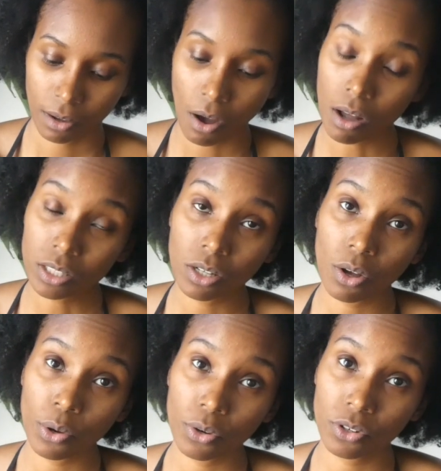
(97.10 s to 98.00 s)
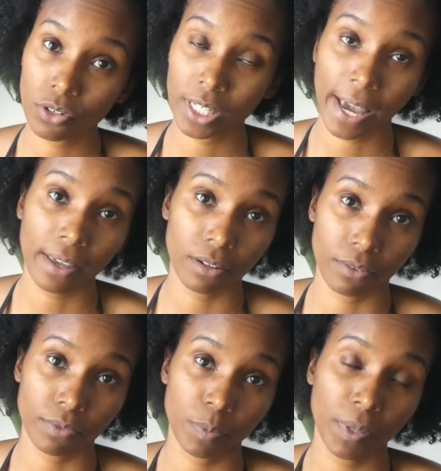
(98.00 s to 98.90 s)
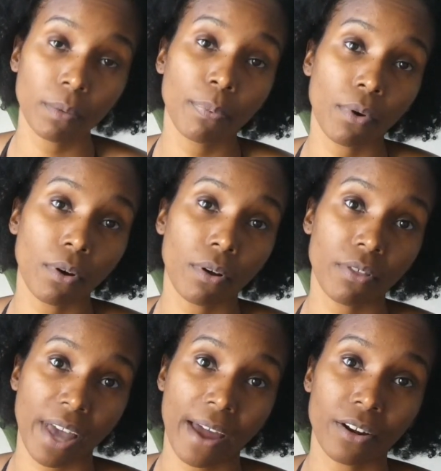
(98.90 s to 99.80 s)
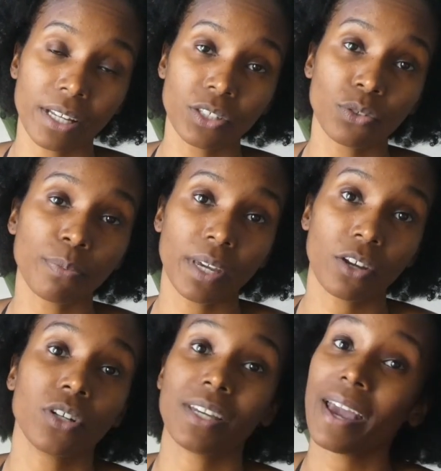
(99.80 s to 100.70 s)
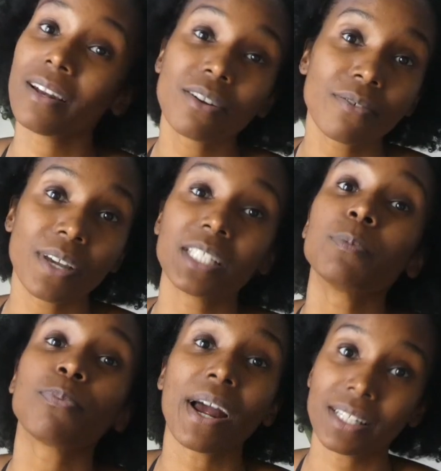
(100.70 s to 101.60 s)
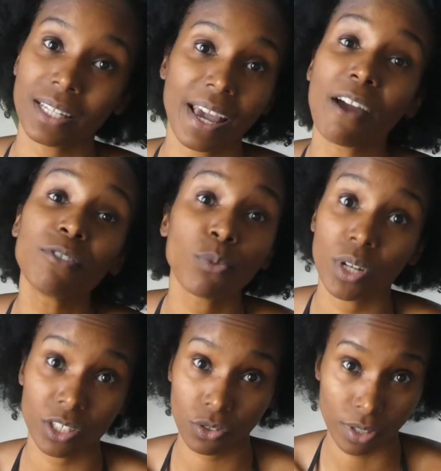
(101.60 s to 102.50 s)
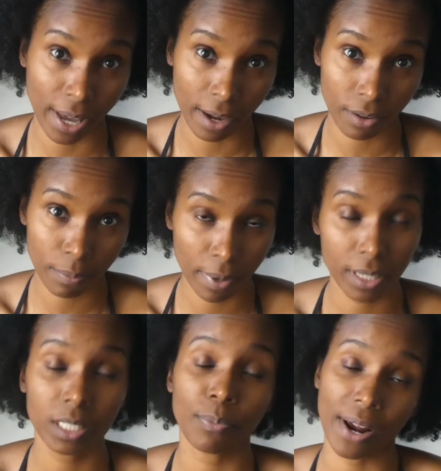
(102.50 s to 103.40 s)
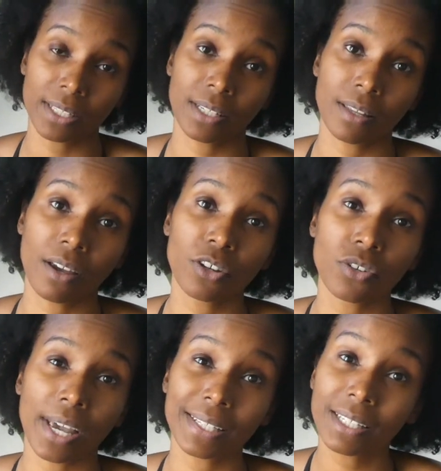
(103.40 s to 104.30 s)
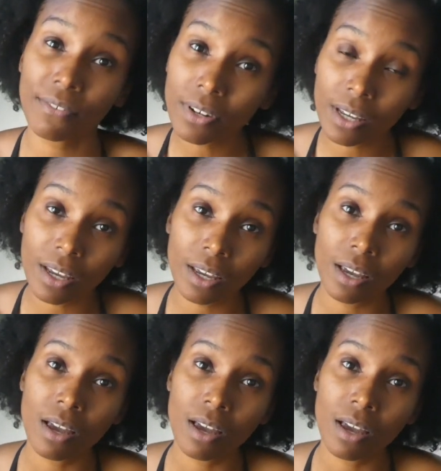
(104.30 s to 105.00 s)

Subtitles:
also creatives, people that are into being creative, expressing, everyone is creative, but expressing their creativity